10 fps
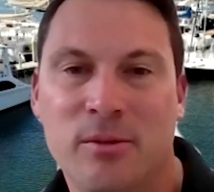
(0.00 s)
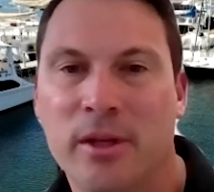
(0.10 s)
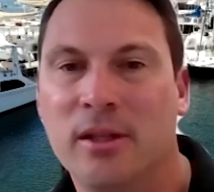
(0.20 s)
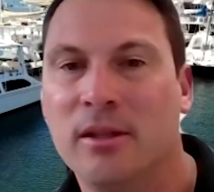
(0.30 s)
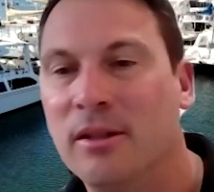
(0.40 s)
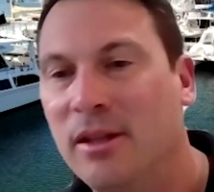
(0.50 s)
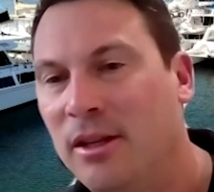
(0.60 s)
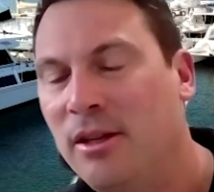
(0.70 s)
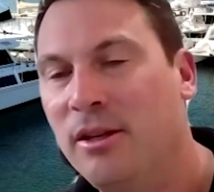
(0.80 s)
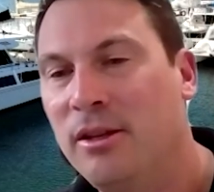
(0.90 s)
We can
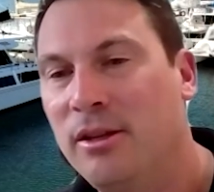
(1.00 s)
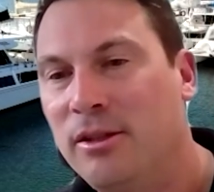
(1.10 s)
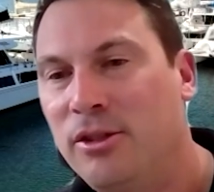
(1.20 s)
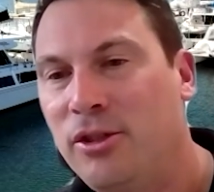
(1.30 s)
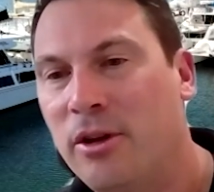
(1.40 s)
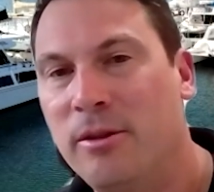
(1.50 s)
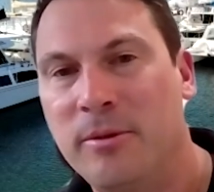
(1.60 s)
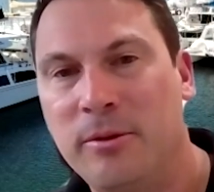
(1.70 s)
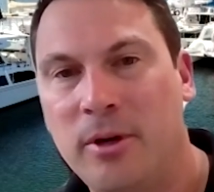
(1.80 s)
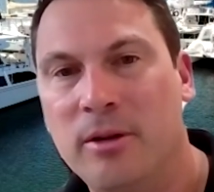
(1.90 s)
show them
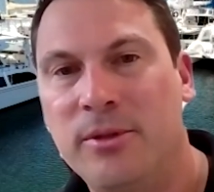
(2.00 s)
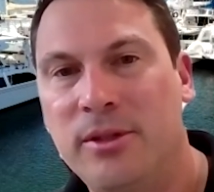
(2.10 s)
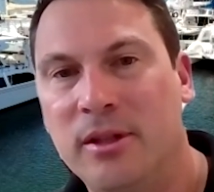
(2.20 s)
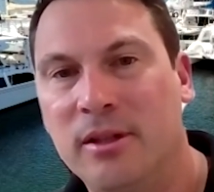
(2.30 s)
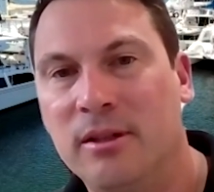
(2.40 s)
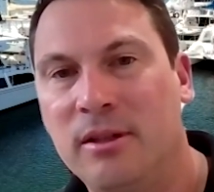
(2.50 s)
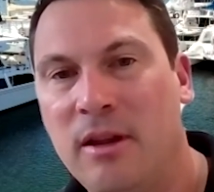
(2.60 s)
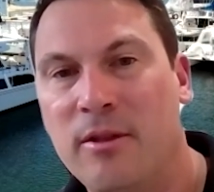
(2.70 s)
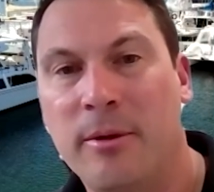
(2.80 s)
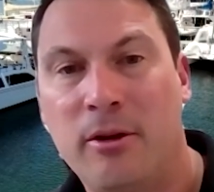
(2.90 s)
the ropes and
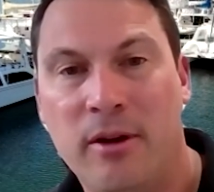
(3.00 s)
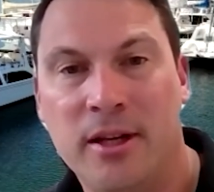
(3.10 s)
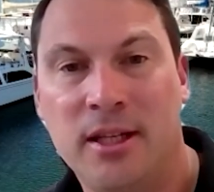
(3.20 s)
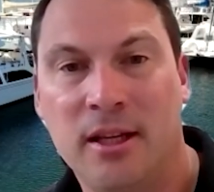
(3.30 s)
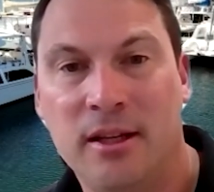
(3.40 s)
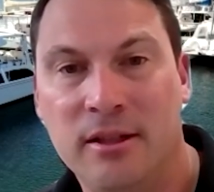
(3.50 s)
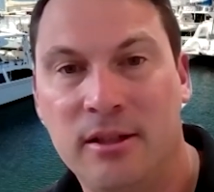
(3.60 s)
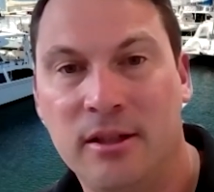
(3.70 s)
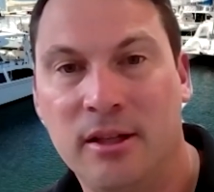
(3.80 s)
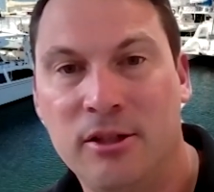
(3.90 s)
give them accredited
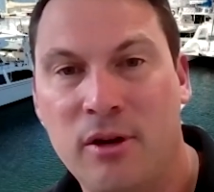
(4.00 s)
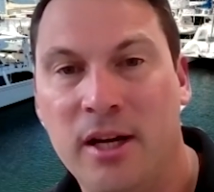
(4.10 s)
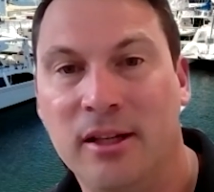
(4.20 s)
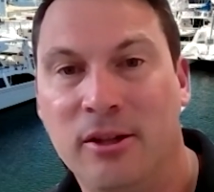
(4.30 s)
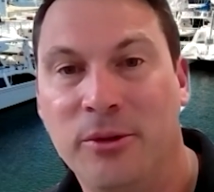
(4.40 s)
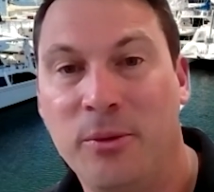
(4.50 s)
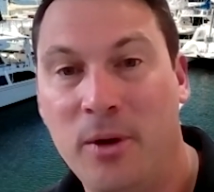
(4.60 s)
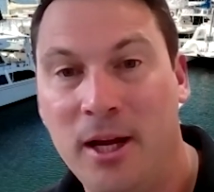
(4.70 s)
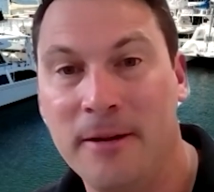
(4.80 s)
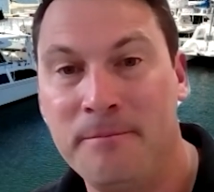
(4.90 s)
training along the
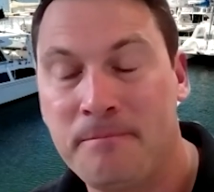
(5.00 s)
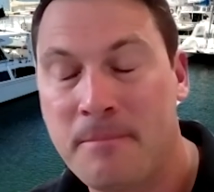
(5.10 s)
way.